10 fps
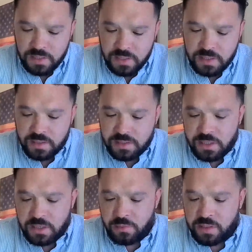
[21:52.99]
Is it a
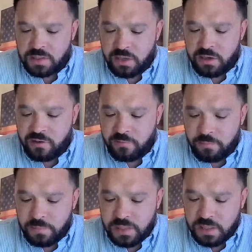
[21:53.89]
continuance
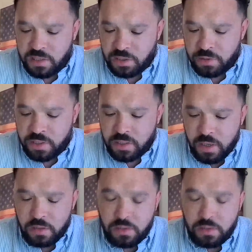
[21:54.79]
of McKee Street?